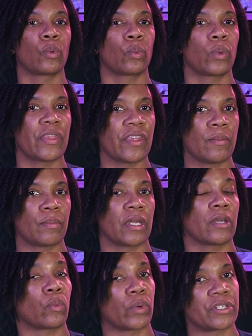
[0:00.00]
With it
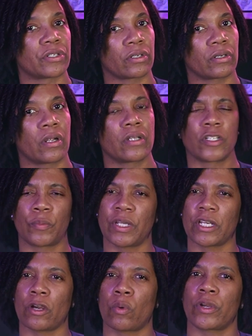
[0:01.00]
being winter,
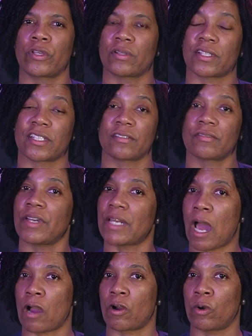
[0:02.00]
depending on where you live and
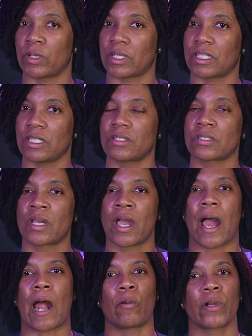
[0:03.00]
how cold it gets,
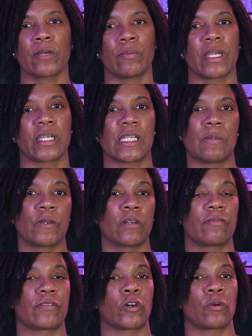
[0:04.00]
I recommend keeping your
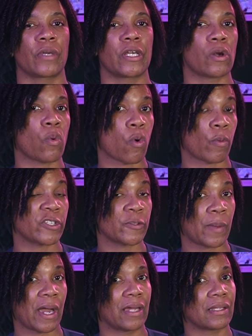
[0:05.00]
film in a warm
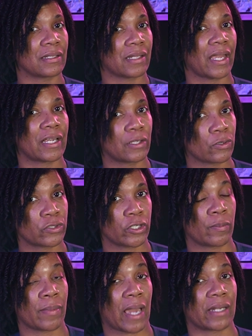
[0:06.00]
spot, like close to your
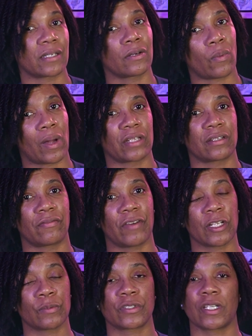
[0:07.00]
body, while it
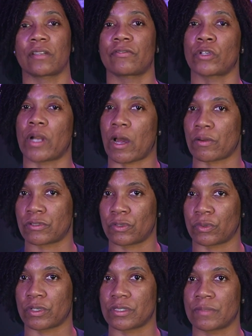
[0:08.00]
develops if you're
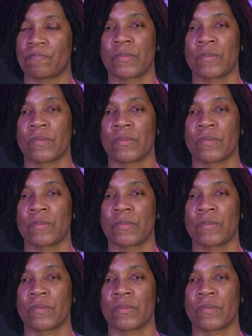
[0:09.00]
outdoors.